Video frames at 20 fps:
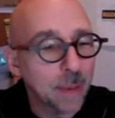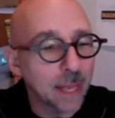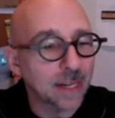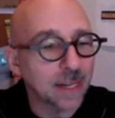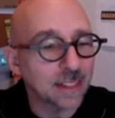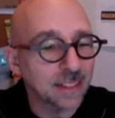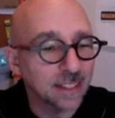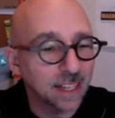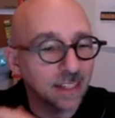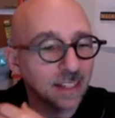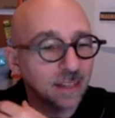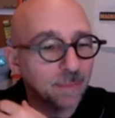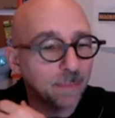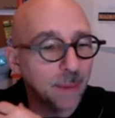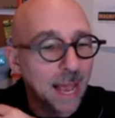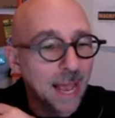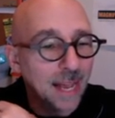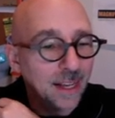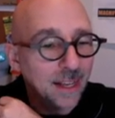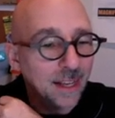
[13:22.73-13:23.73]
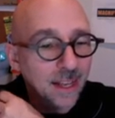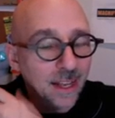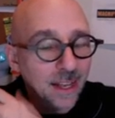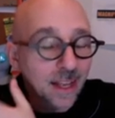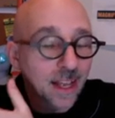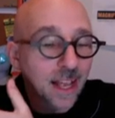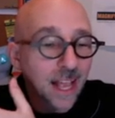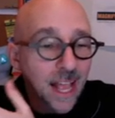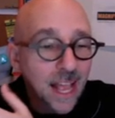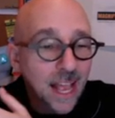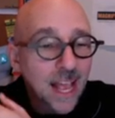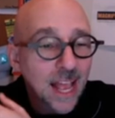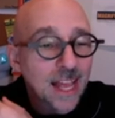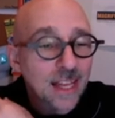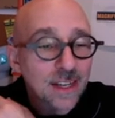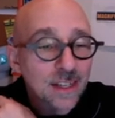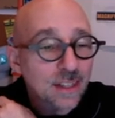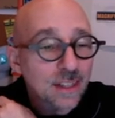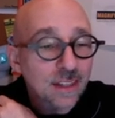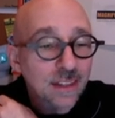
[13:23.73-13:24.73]
pen and send it back,
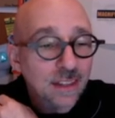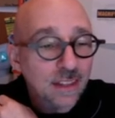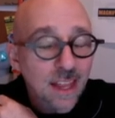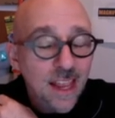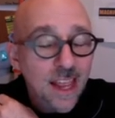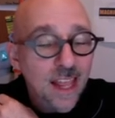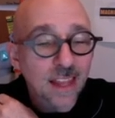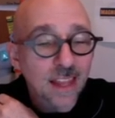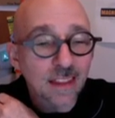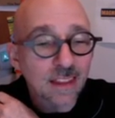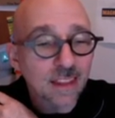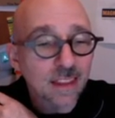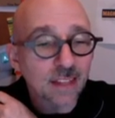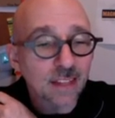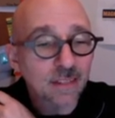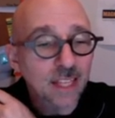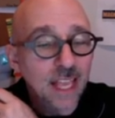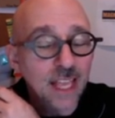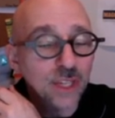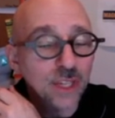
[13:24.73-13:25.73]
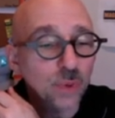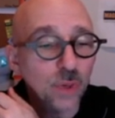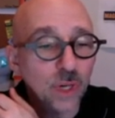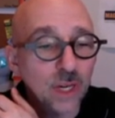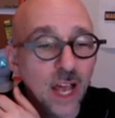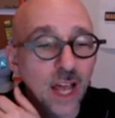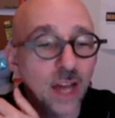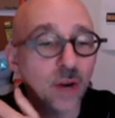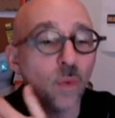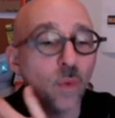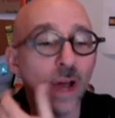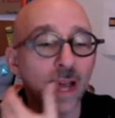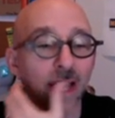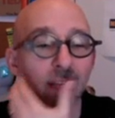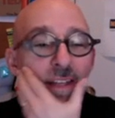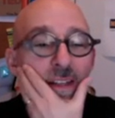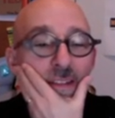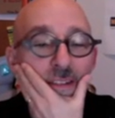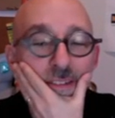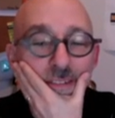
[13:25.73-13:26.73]
and the case would have gone away.